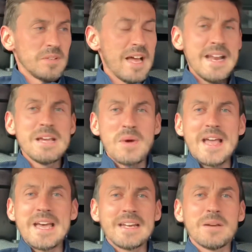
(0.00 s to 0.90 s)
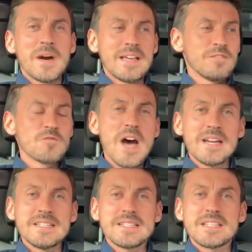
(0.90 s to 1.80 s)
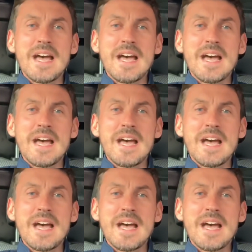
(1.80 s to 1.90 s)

Anyway. Right.